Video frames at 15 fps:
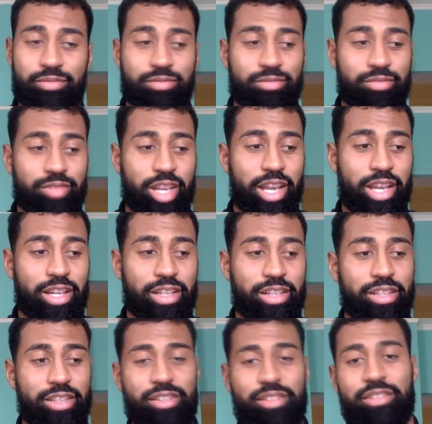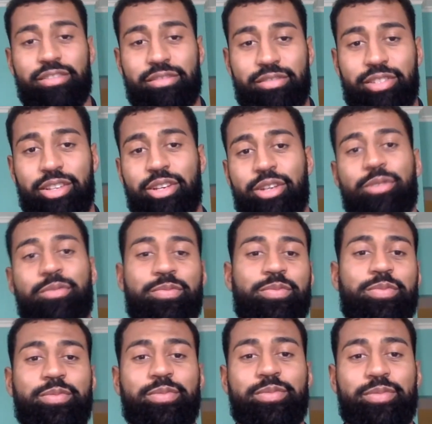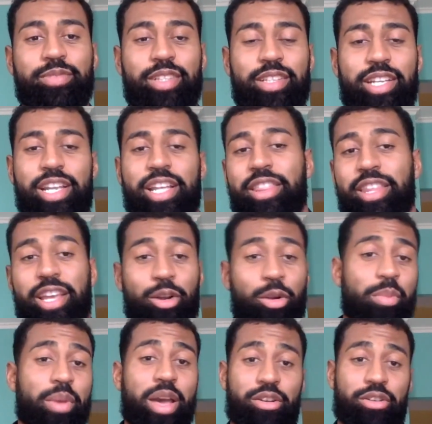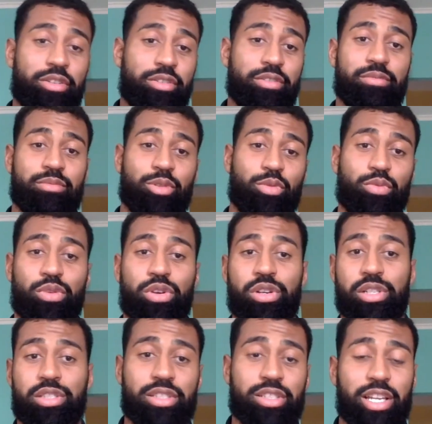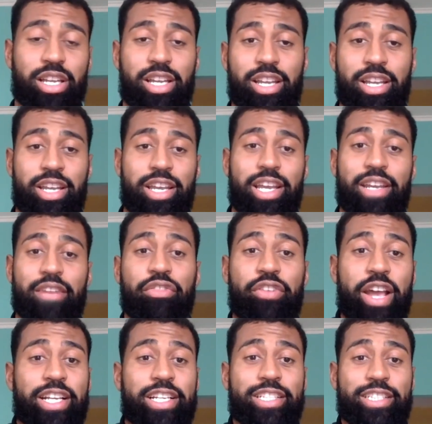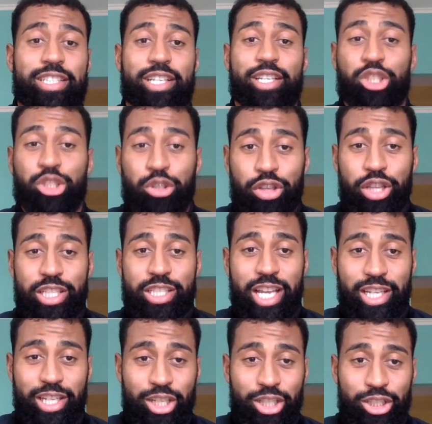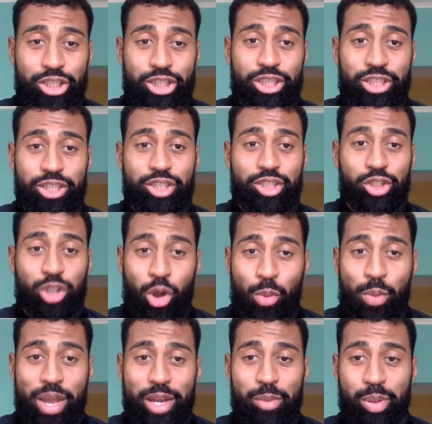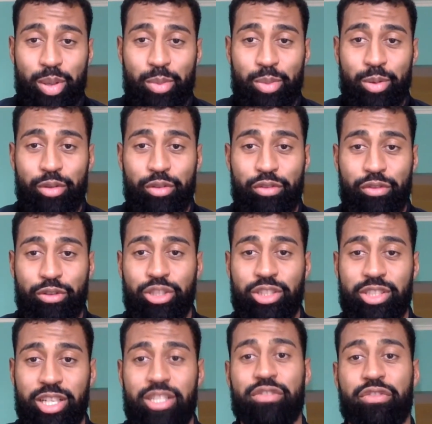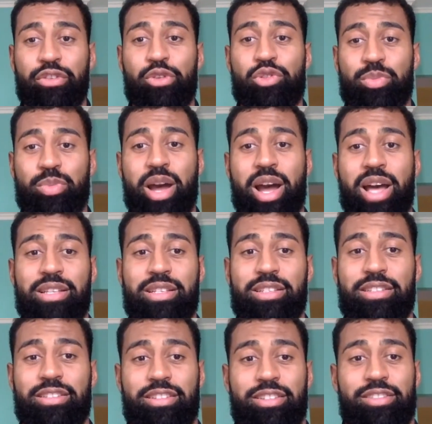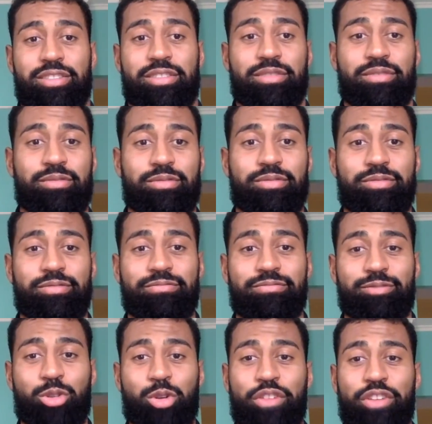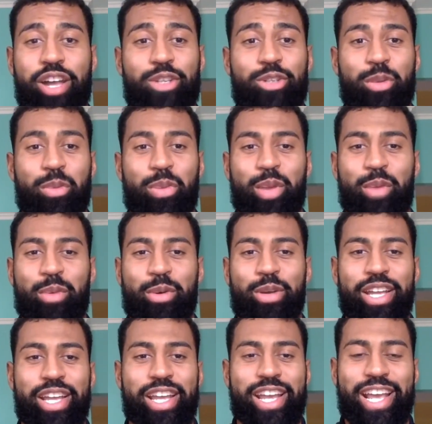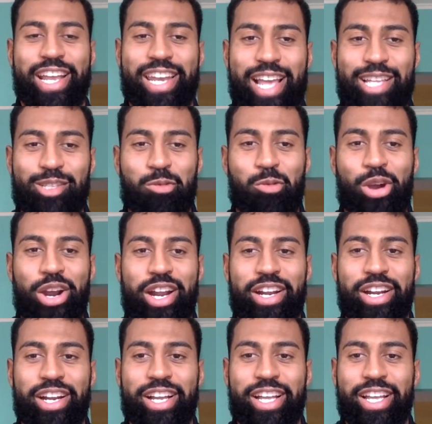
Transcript: that you know that they think are better or worse. And the fact is, the truth is that there's just so many people for such few spots. There's 1,200 people, and that's where